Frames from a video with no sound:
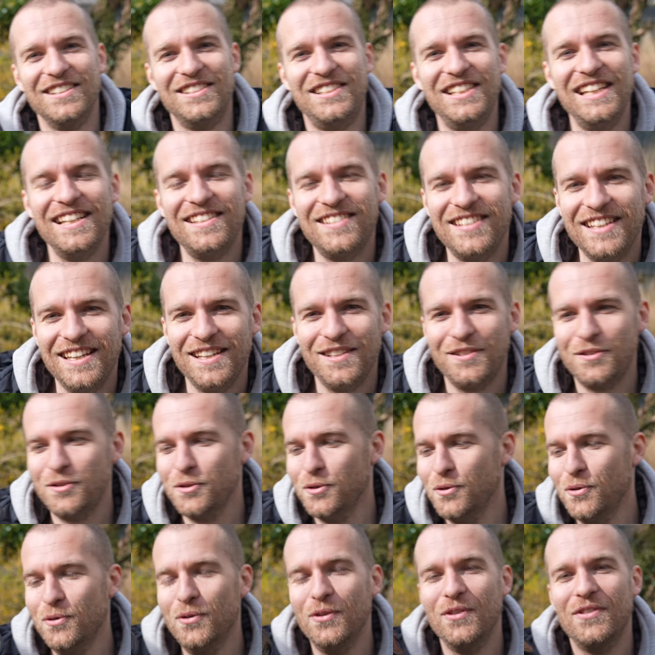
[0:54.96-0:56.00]

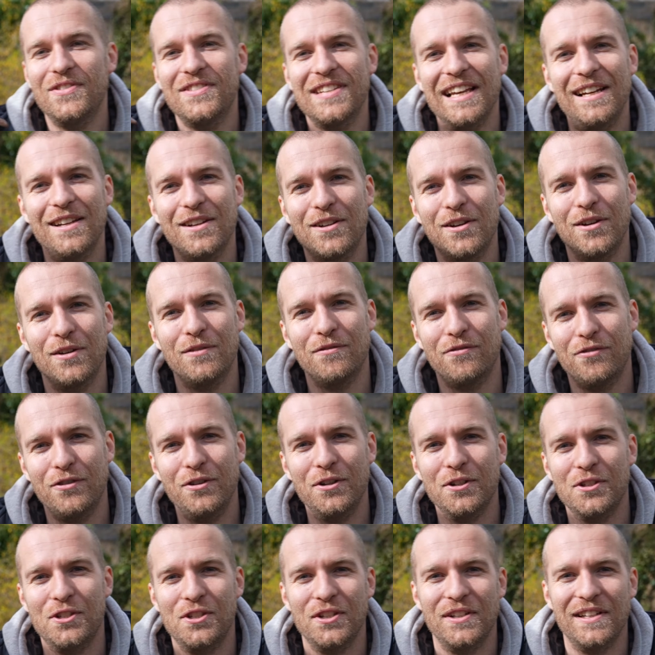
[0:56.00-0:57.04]
GT-2
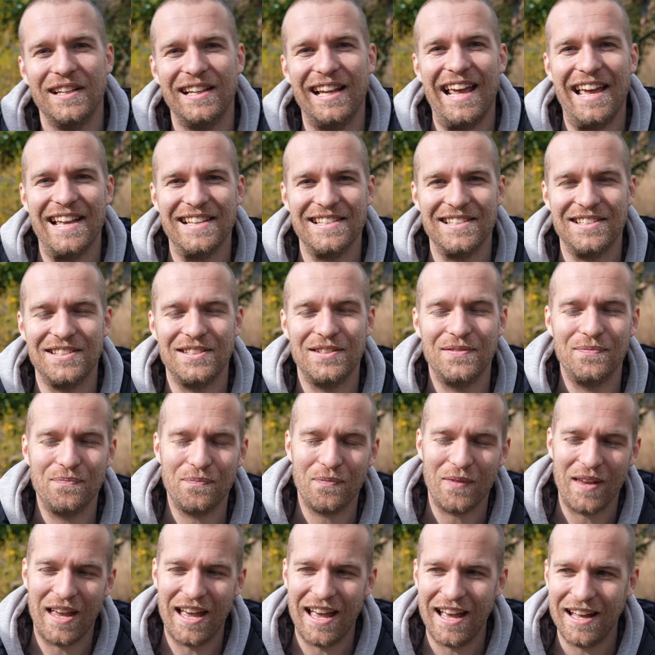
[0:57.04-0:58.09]
teleconversion lens.
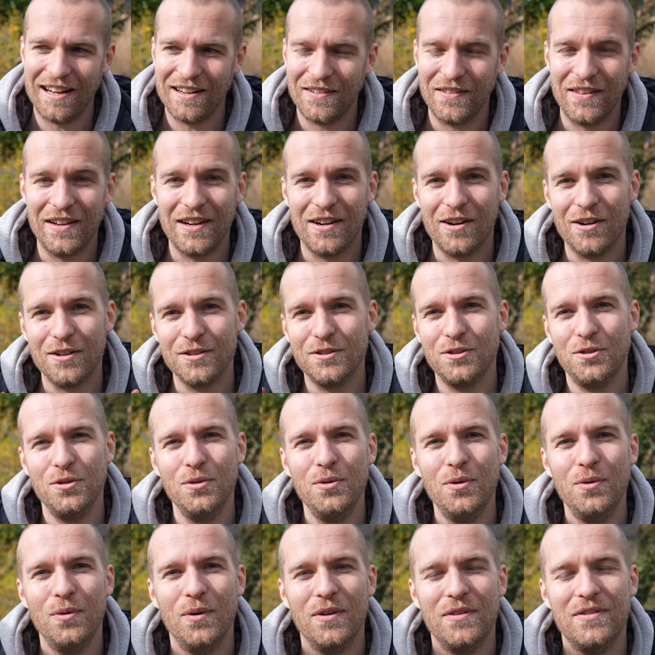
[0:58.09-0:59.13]
And there are
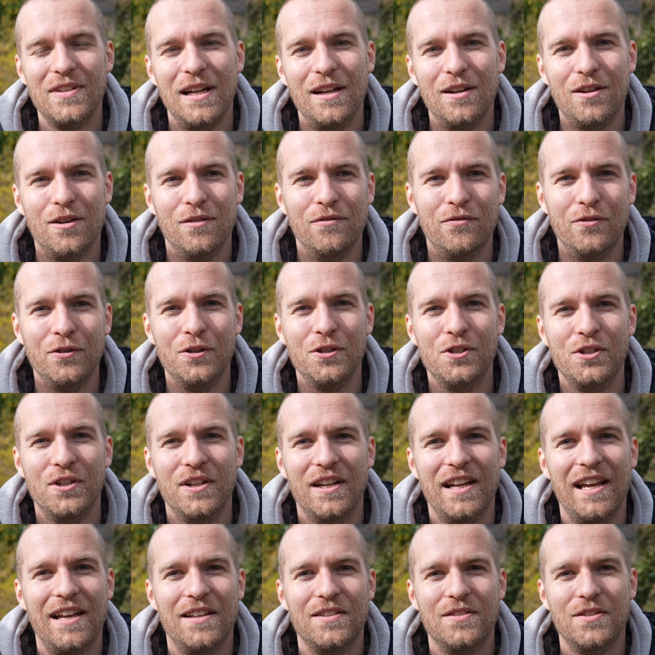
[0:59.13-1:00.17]
two teleconversion
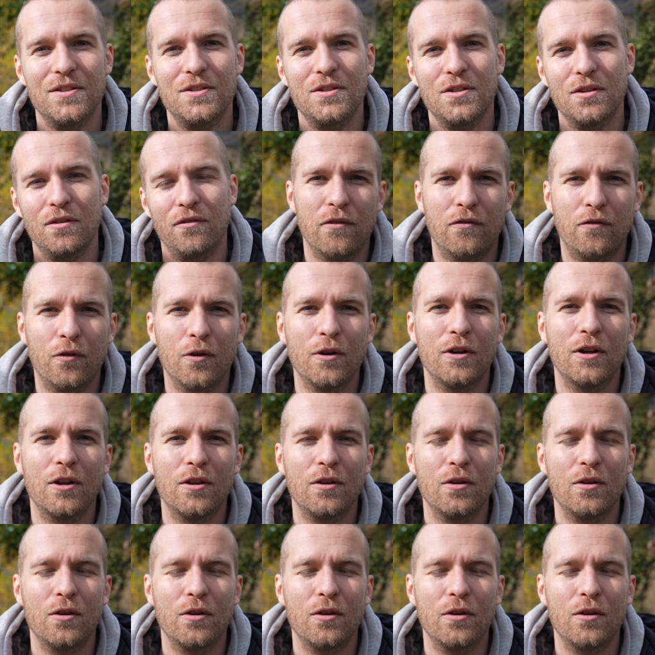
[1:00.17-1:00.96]
lenses for the